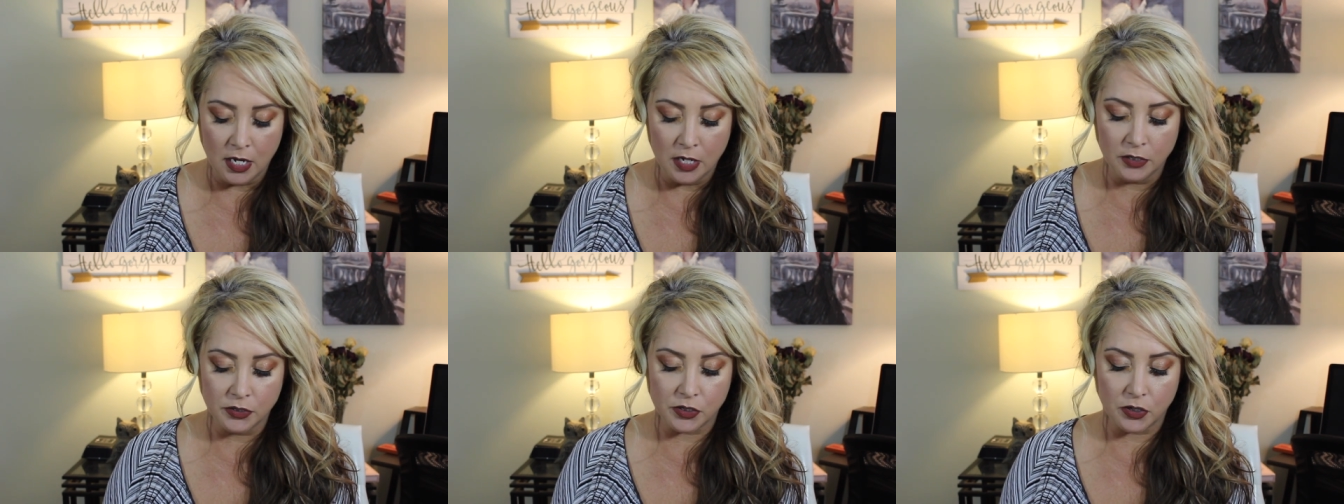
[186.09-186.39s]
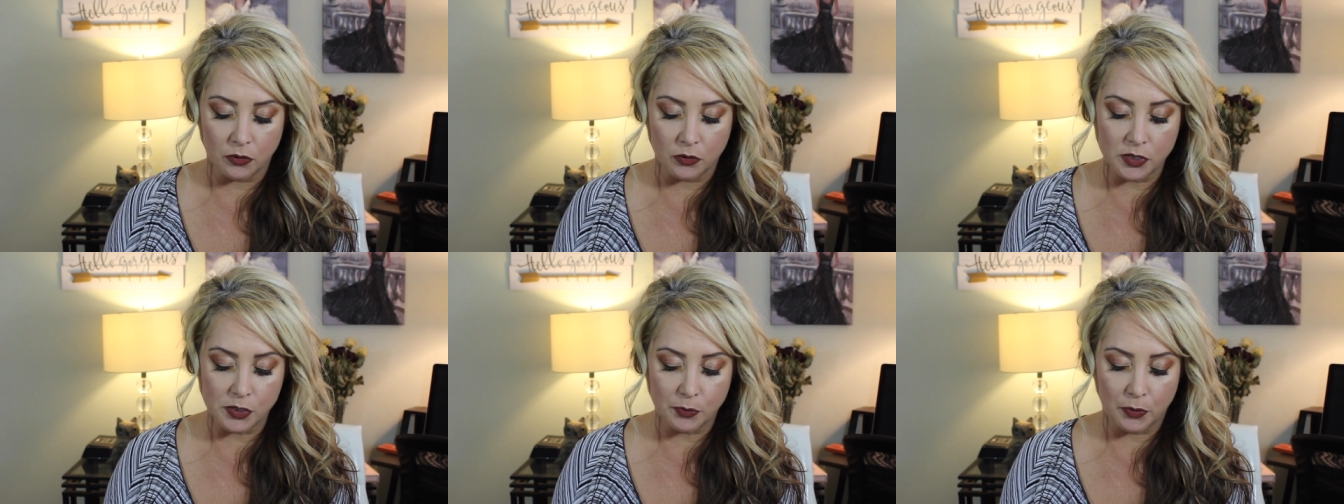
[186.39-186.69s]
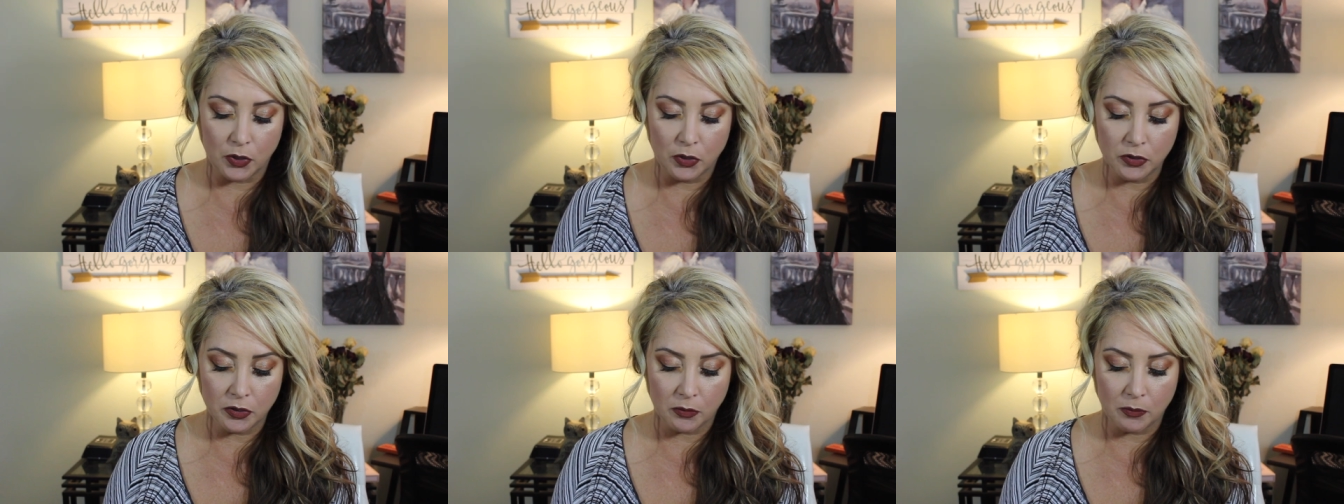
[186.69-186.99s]
So it was
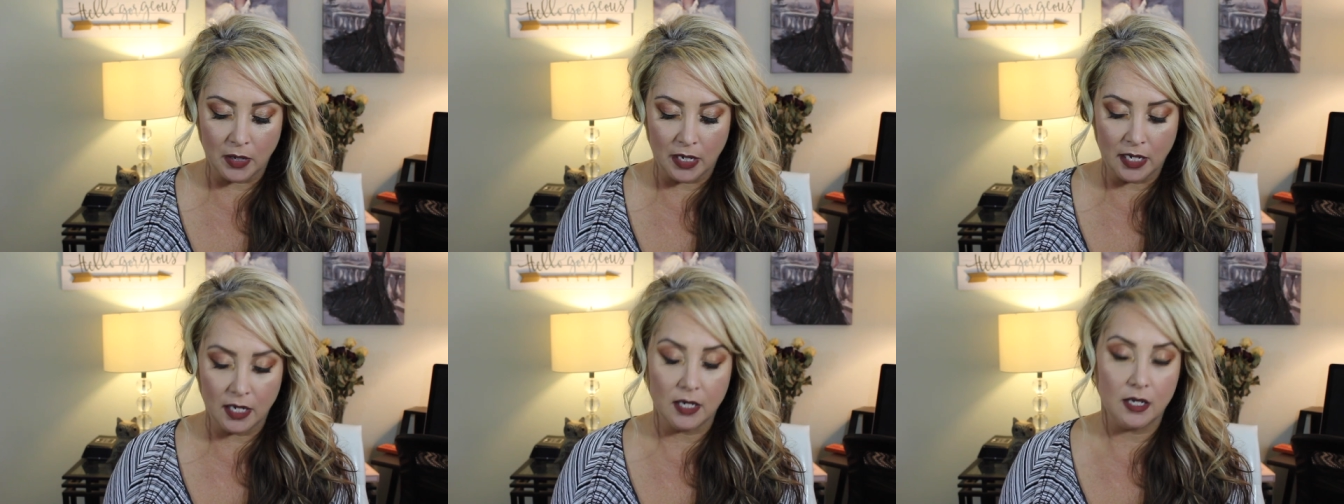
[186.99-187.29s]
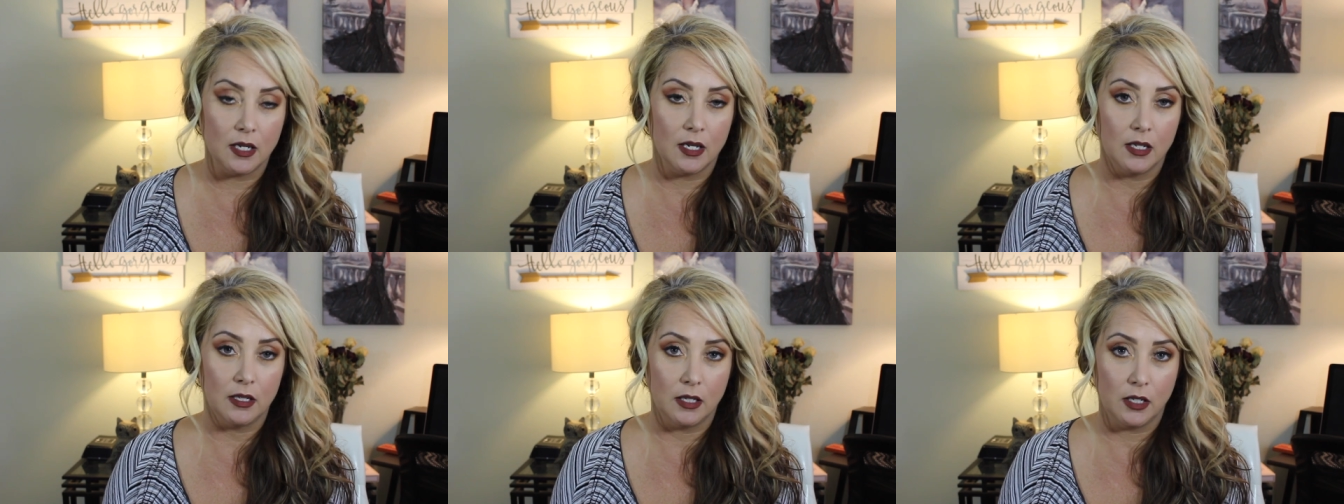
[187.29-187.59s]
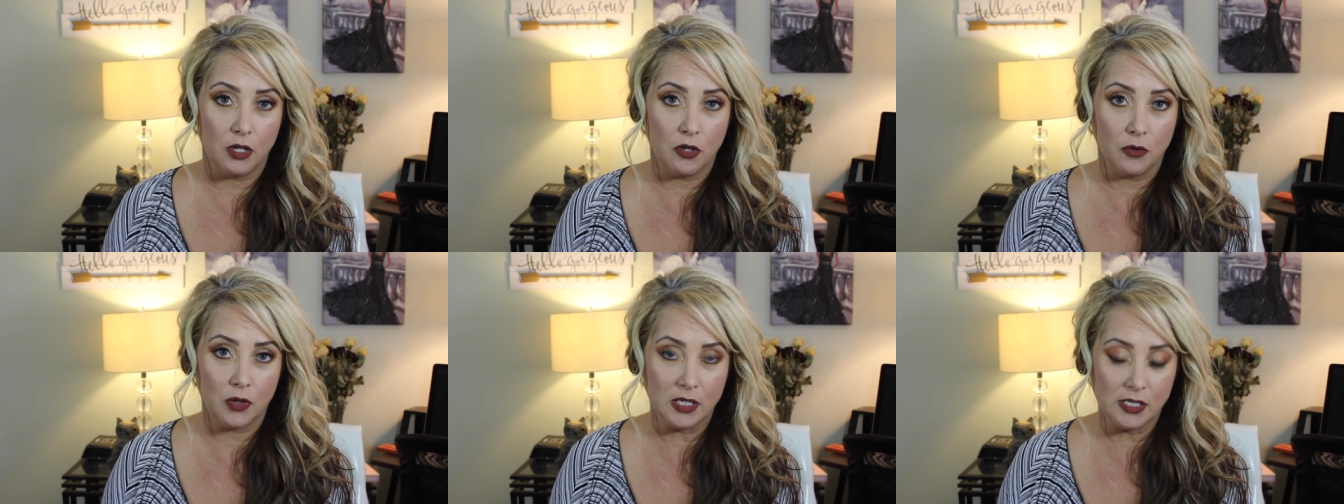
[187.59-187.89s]
bulk made in
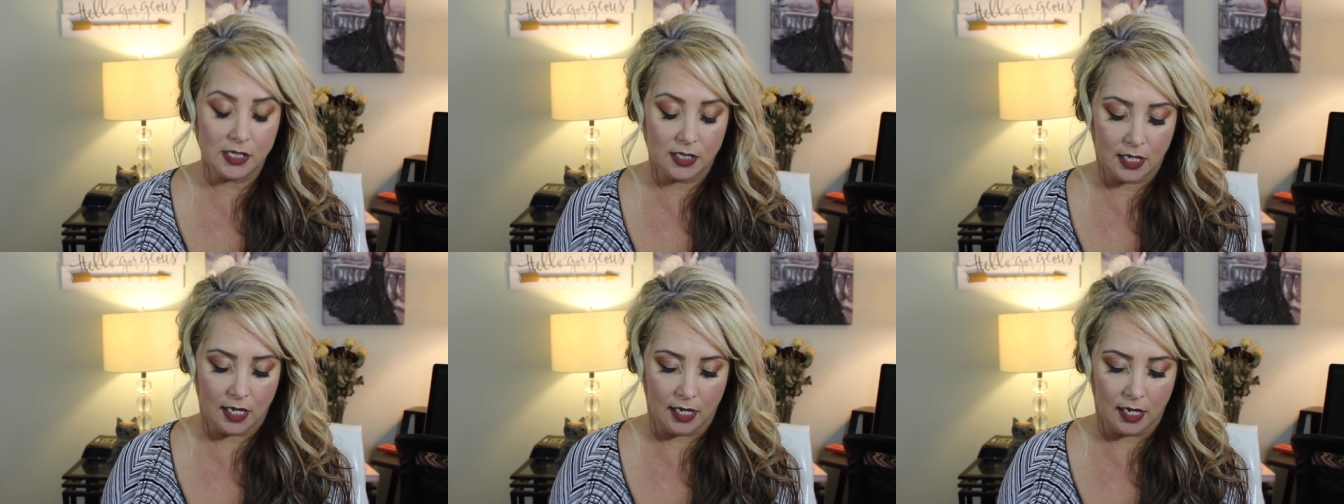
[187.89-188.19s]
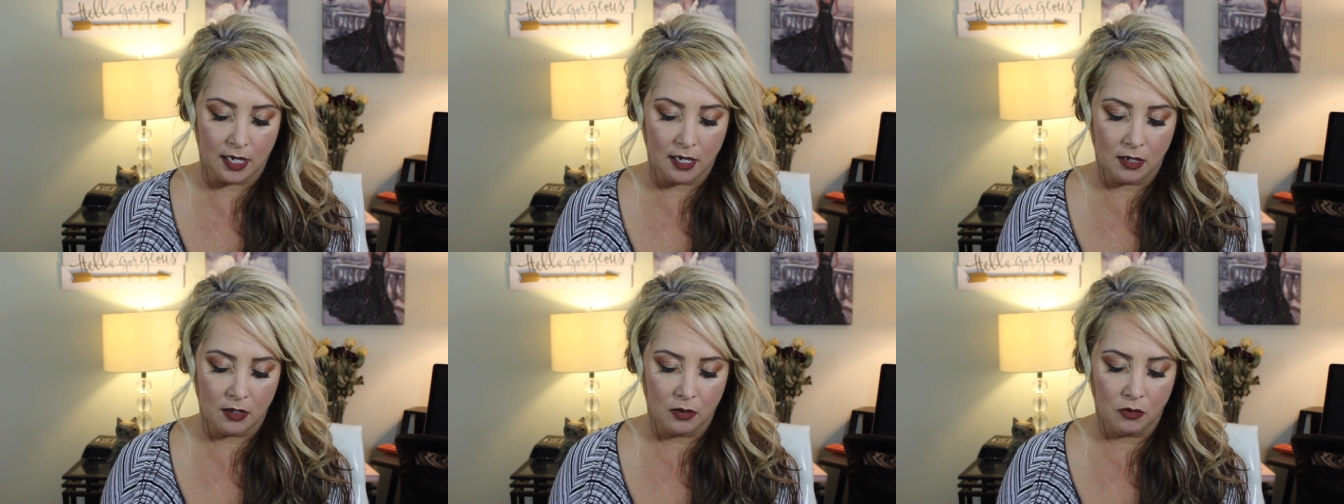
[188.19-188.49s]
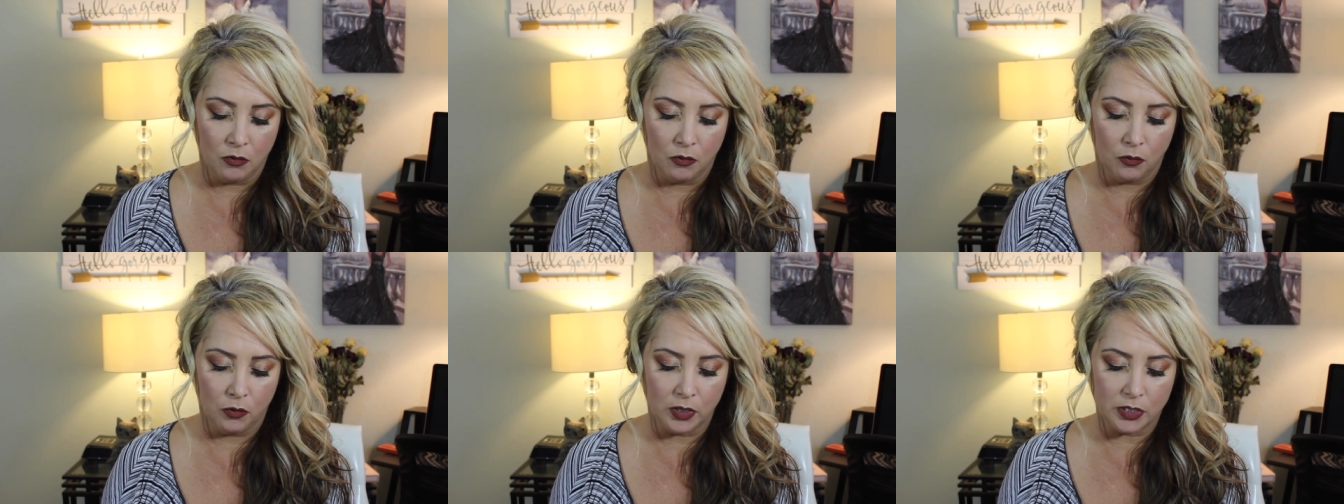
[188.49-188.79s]
the USA,
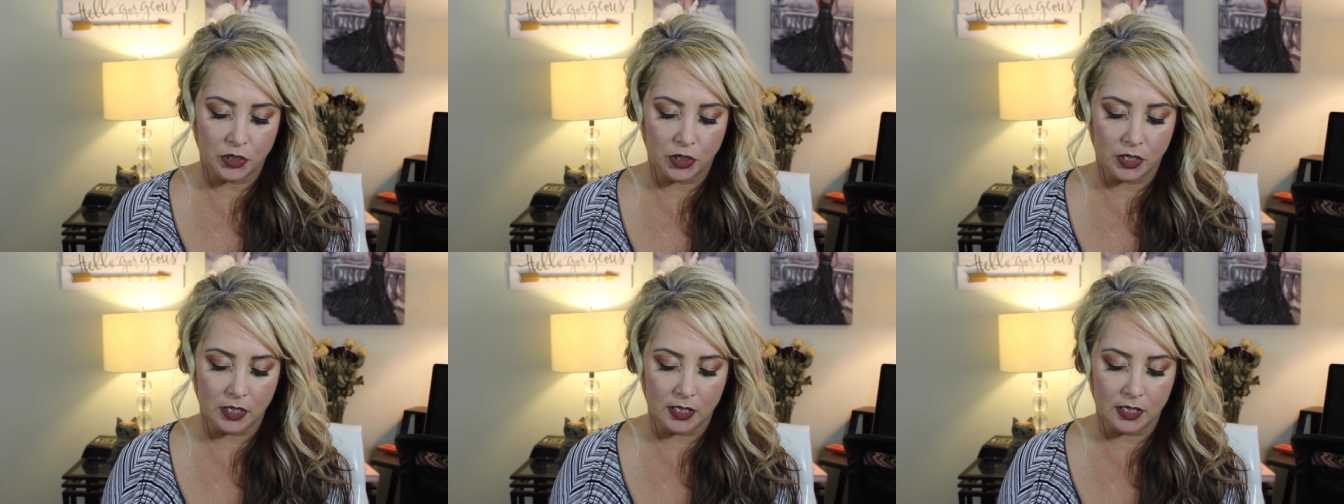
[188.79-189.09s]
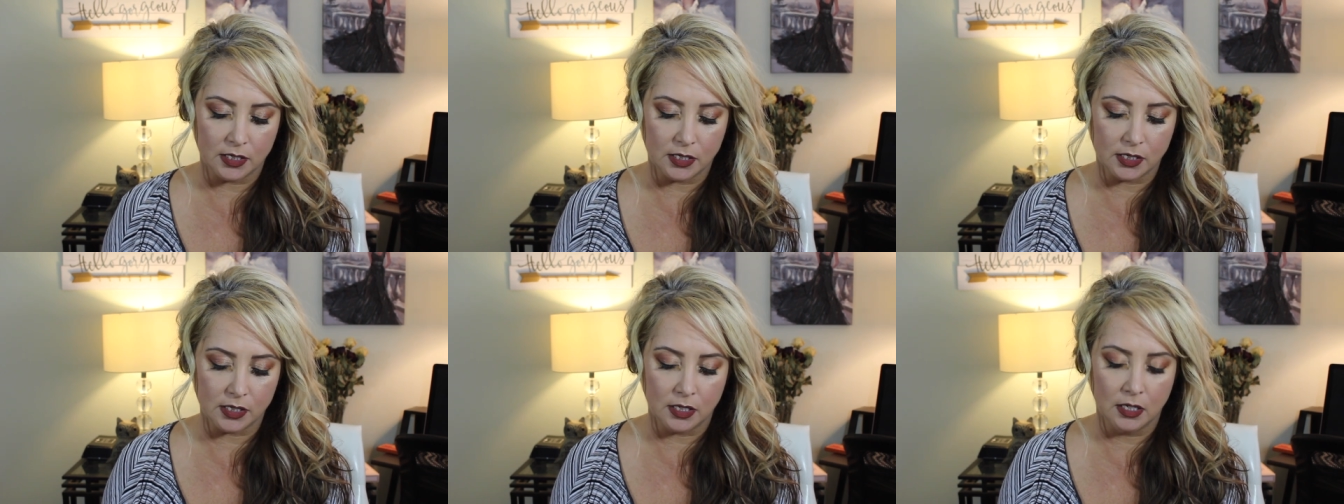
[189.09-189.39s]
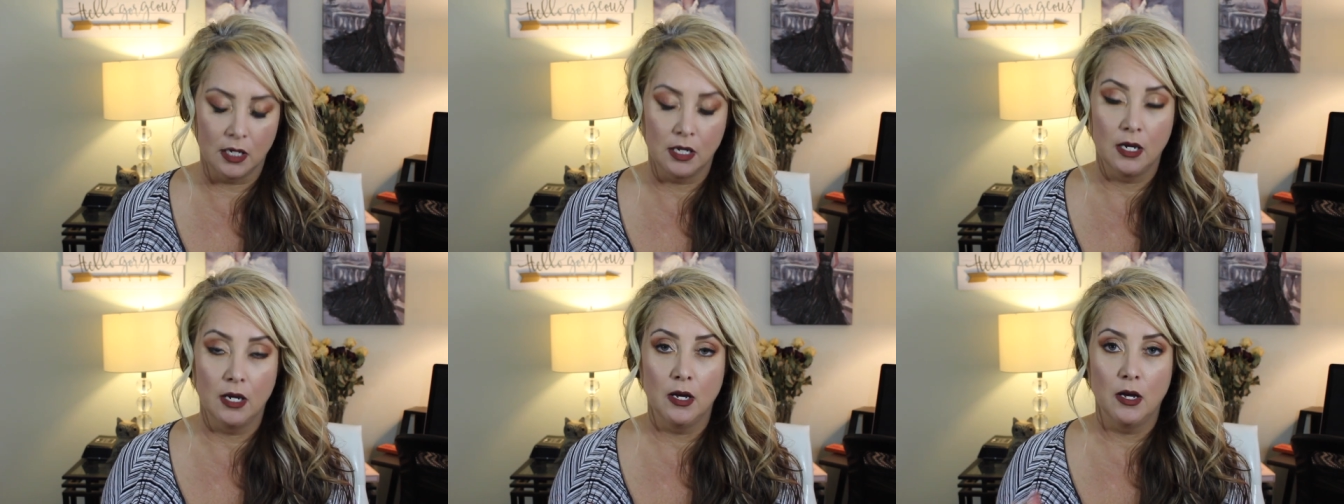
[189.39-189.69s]
which
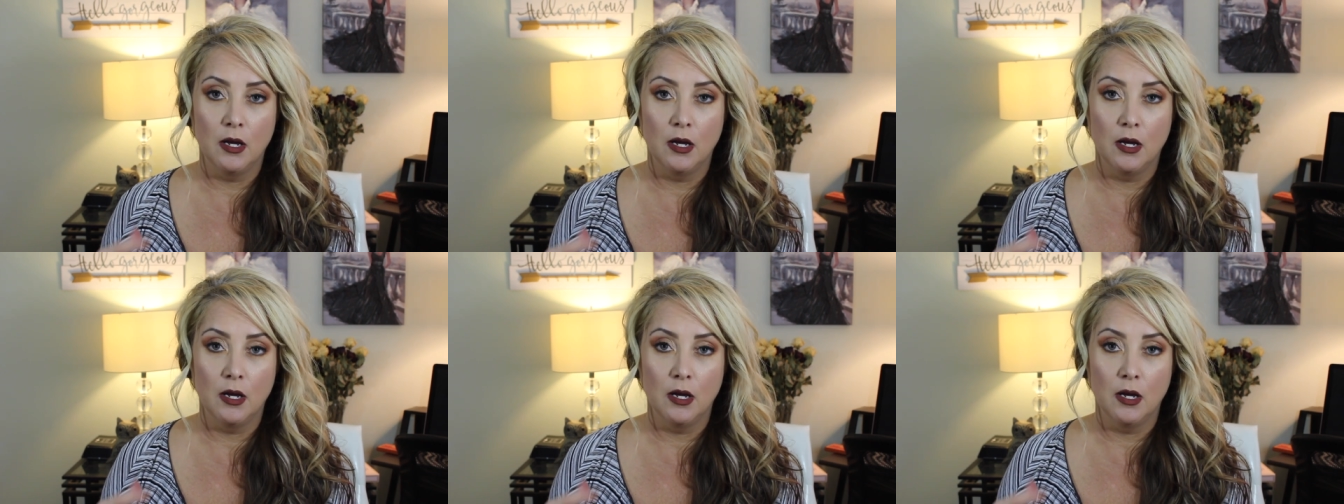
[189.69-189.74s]
is